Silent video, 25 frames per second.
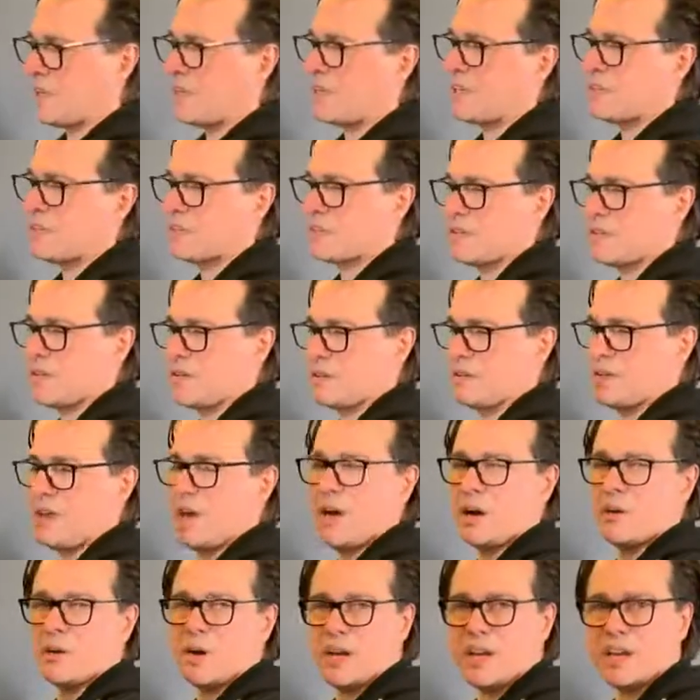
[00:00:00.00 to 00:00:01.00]
So
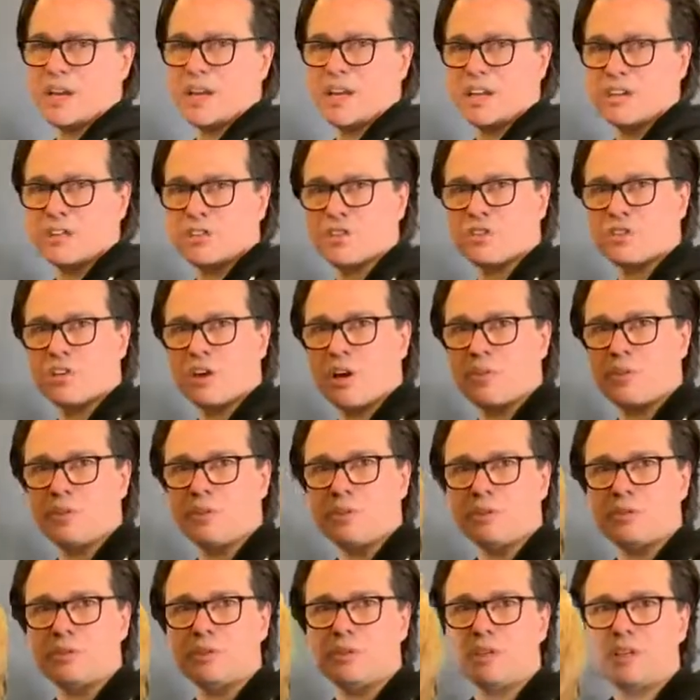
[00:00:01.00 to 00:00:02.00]
now I can show you
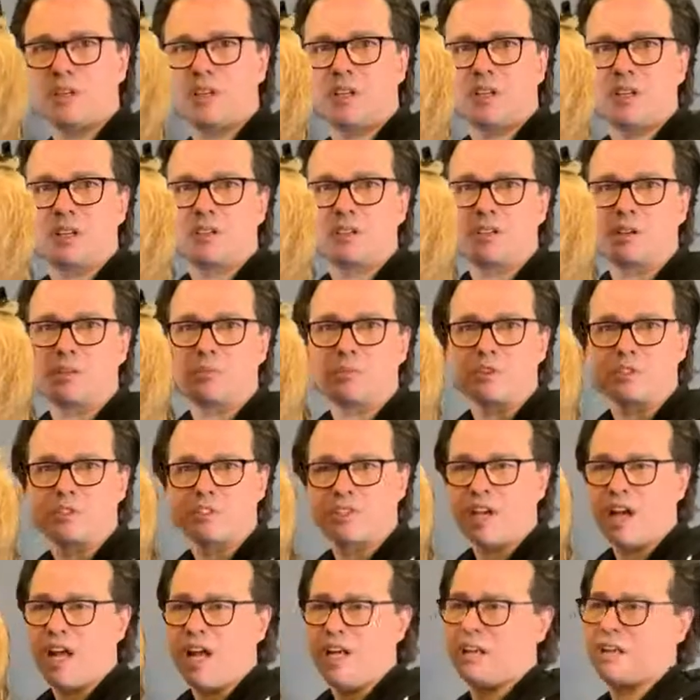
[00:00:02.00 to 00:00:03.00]
the
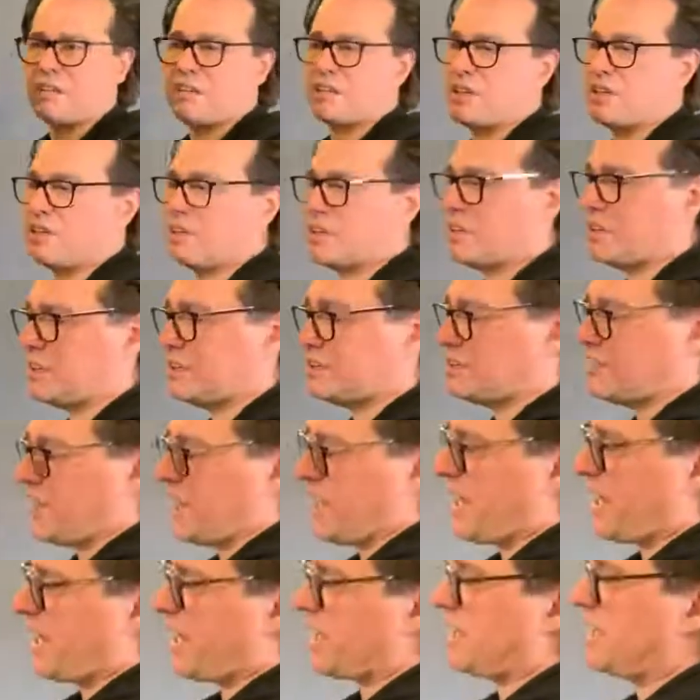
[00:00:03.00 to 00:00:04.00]
result of the
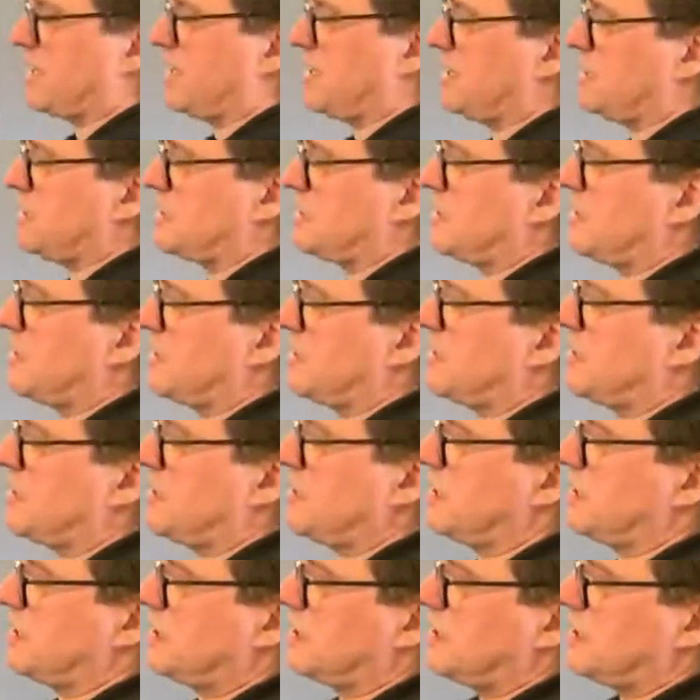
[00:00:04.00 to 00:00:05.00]
haircut.
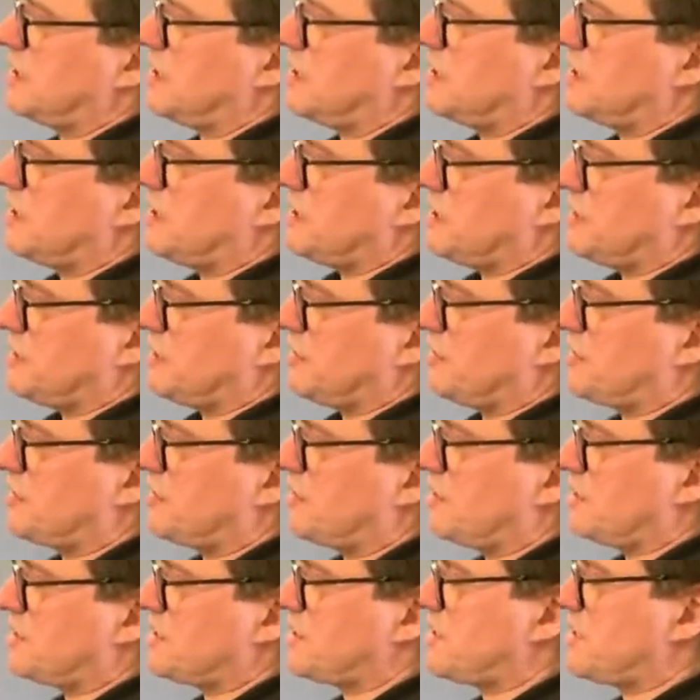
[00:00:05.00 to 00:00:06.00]
On the
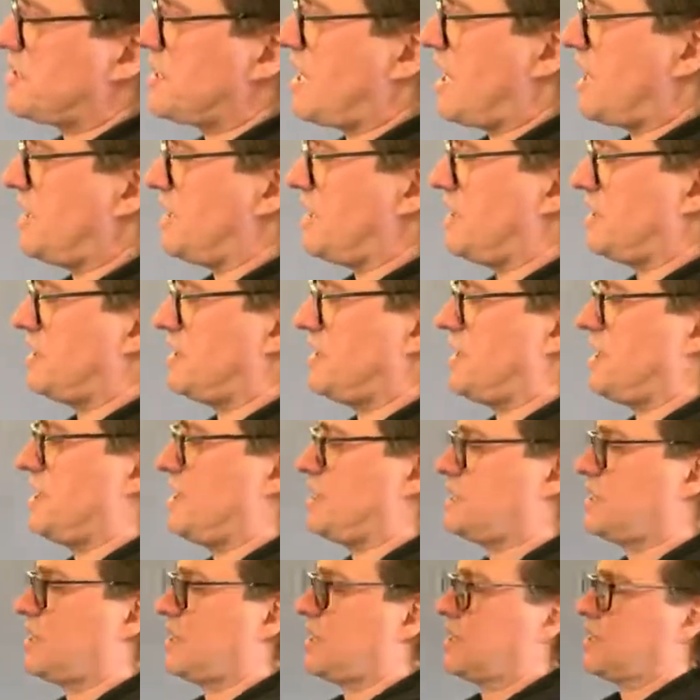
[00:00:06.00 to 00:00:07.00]
first side I
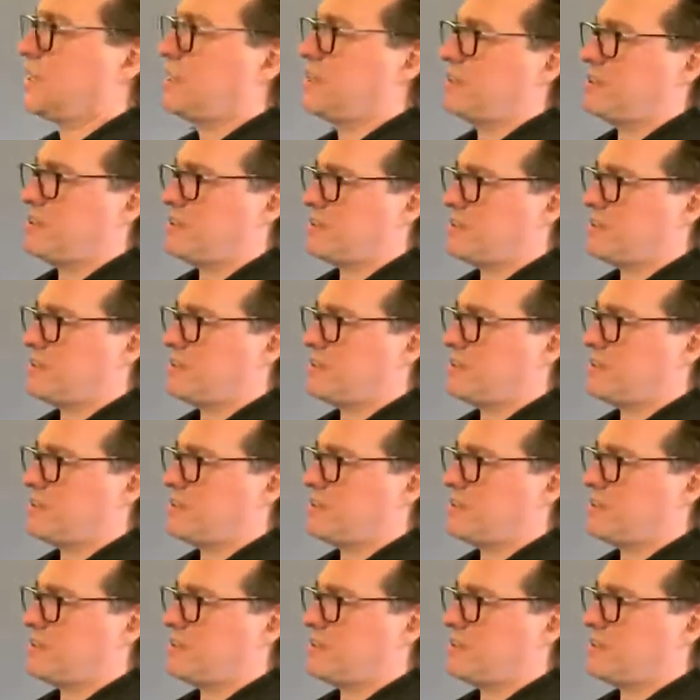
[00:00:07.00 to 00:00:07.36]
did, you